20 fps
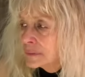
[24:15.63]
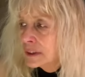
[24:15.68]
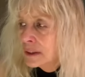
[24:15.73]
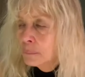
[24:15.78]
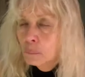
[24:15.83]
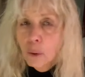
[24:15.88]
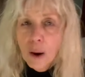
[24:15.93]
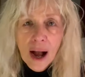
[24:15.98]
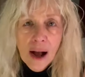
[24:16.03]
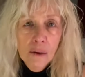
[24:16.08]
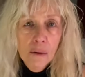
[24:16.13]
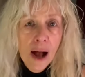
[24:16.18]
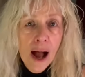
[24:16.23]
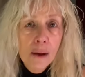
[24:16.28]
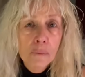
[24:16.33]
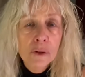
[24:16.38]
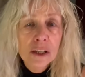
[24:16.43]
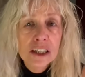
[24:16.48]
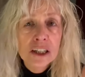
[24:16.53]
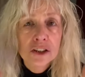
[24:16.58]
wow, I
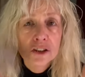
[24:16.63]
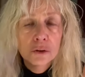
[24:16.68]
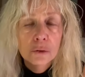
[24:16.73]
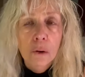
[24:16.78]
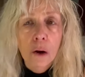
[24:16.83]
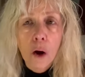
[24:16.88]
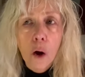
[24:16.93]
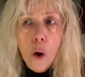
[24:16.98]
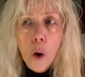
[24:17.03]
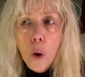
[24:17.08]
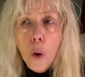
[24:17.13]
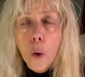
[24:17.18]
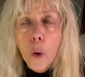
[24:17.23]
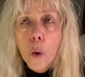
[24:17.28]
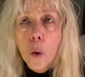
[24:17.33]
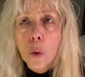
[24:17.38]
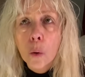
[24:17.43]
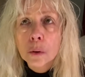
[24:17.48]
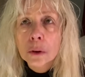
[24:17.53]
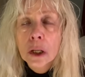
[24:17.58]
want to do a
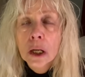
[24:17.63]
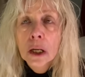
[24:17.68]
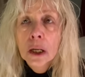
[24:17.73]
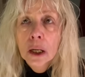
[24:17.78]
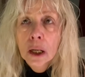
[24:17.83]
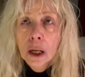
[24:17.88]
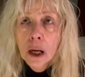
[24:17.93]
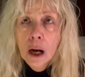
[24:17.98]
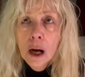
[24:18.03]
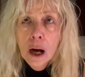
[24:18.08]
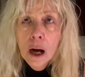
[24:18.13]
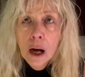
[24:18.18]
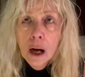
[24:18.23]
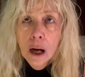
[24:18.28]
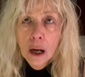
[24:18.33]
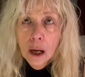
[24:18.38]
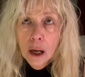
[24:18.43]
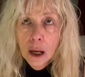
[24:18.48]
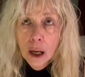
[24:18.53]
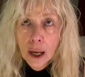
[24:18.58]
whole
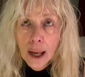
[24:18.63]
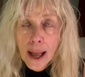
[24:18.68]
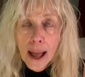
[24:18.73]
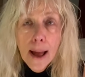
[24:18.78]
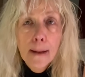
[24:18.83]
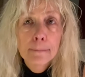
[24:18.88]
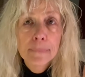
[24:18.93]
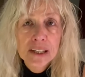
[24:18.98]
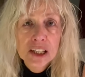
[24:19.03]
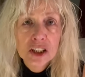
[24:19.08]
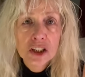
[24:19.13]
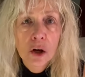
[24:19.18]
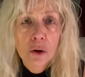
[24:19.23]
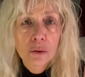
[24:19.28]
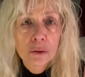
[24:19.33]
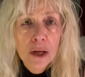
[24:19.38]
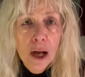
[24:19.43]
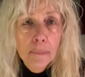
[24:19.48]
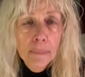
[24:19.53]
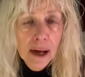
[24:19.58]

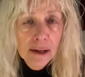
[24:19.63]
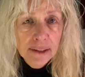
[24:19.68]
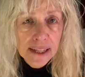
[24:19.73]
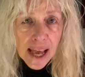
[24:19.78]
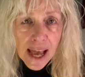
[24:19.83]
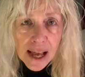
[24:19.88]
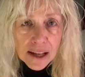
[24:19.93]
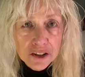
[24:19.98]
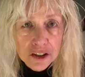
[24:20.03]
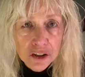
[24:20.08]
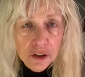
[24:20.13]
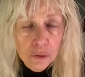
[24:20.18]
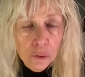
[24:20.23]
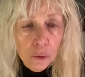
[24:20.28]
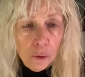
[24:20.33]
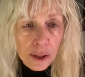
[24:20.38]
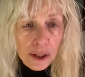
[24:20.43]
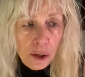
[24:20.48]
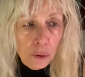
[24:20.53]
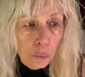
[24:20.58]
episode about castor
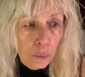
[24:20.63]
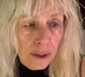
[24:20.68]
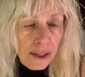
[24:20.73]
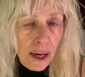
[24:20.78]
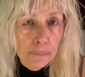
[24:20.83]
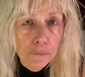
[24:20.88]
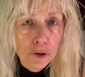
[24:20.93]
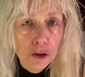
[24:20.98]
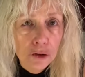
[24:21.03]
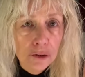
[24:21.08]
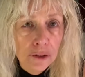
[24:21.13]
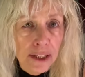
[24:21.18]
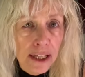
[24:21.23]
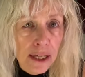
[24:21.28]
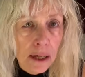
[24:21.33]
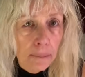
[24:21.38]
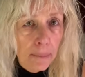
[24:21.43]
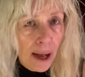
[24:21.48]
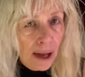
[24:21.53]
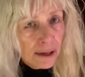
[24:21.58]
oil, what I'm learning
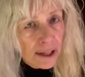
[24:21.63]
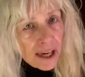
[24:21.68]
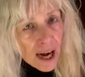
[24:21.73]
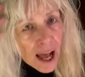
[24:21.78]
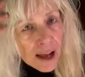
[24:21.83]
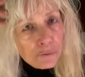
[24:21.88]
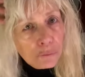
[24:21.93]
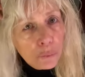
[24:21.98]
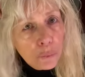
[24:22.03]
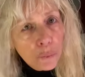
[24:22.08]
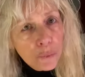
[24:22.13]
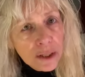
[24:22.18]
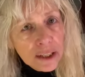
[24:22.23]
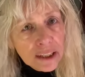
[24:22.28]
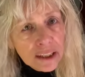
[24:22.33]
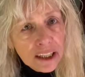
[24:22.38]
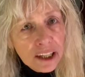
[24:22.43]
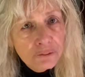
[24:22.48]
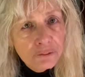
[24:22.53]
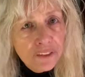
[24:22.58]
about it. It
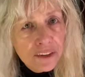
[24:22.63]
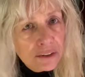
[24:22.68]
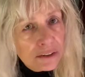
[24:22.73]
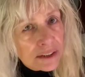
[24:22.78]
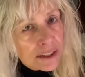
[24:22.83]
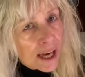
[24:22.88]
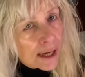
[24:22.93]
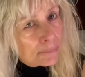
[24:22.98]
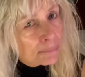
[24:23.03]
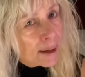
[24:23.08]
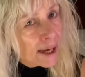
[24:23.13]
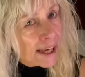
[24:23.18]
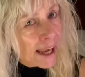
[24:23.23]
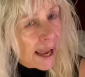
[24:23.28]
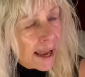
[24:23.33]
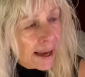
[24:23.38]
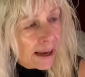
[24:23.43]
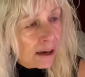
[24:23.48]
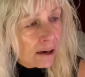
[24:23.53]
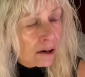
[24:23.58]
really feels like my
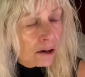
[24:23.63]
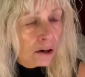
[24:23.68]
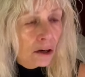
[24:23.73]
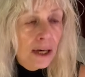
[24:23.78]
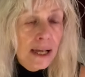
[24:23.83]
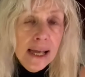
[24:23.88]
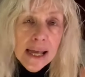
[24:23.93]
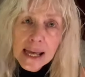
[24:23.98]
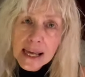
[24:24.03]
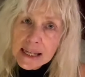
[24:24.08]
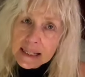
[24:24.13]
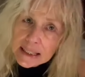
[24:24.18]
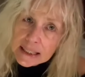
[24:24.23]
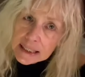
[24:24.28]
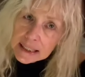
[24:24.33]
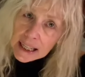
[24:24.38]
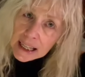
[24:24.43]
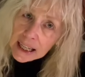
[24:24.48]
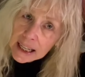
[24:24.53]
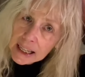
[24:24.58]
hair is
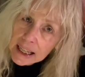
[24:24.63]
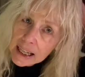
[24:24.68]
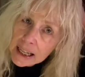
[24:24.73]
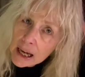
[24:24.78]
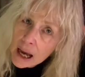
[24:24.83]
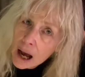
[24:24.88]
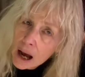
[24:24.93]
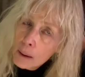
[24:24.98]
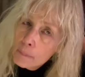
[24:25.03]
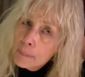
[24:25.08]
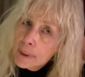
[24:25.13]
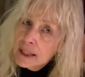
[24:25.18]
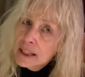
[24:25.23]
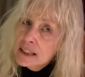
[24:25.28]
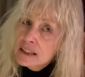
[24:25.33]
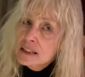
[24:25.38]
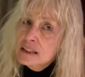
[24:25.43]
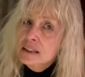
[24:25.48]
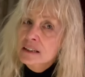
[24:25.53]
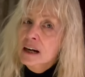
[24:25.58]
thickening up and
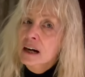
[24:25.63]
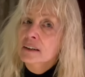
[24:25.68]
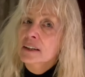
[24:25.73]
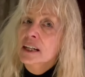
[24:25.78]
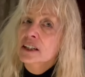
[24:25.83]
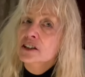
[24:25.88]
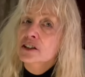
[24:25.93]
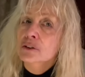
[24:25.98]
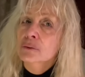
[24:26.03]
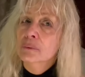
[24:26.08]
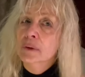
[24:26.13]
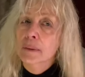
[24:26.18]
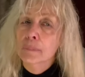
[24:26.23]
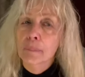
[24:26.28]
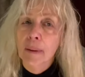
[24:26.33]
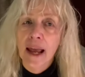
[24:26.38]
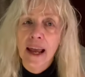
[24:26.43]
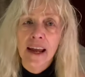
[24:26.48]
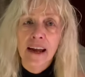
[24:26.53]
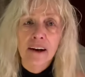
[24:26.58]
it's starting to
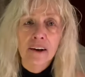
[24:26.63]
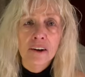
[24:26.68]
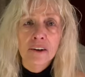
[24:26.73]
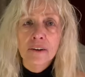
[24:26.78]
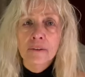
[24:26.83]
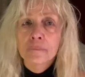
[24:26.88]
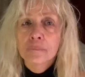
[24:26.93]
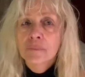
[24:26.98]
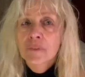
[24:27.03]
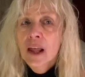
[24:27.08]
repair